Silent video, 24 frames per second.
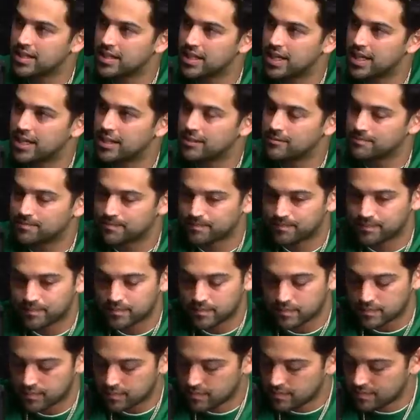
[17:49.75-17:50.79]
in
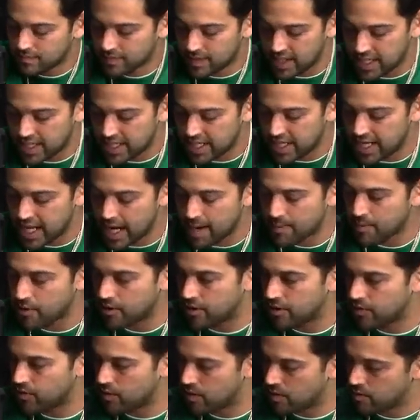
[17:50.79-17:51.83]
a
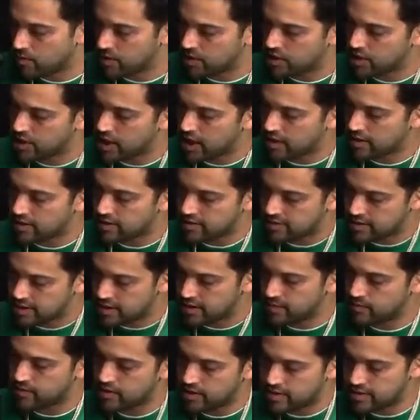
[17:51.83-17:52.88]
neighborhood where we shot the scene
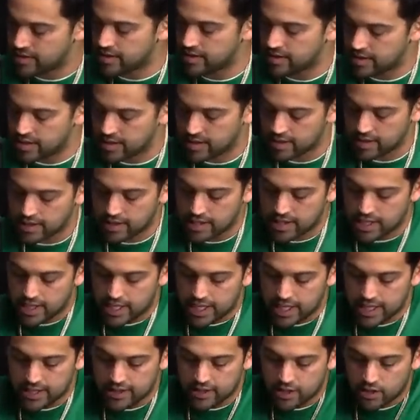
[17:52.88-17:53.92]
where he's in the
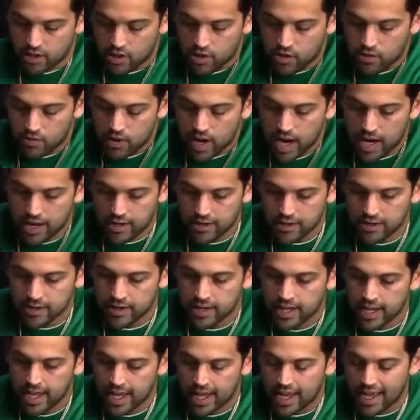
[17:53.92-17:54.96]
in the lowrider,
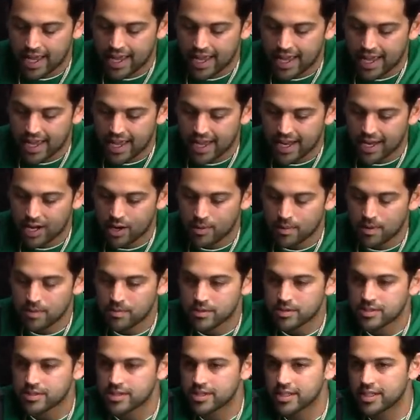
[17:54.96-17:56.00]
and I remember
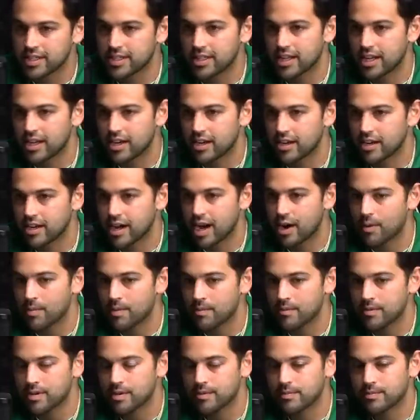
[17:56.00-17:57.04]
sitting there. I
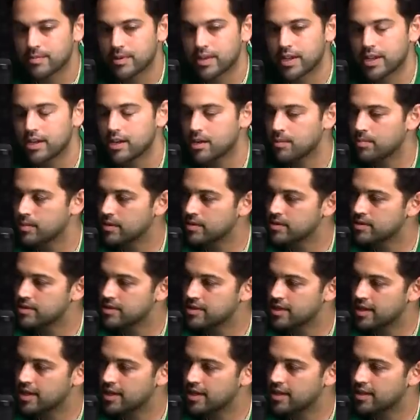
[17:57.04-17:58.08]
remember him getting up on
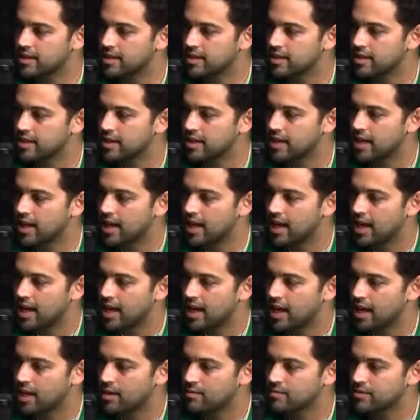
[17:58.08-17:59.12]
set.
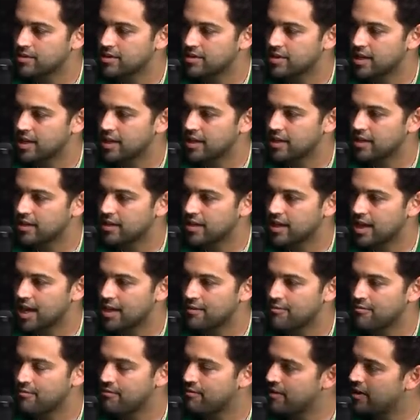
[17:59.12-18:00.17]
I'm just like, I
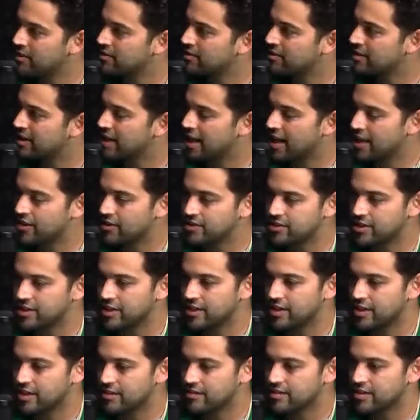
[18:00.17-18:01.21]
felt the
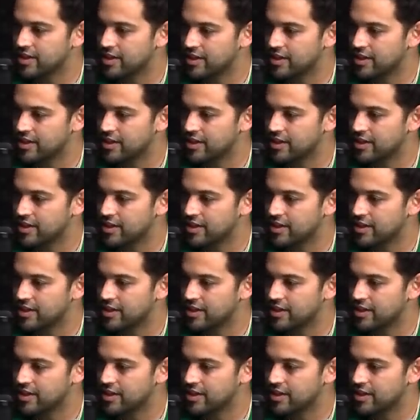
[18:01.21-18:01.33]
energy. I was like,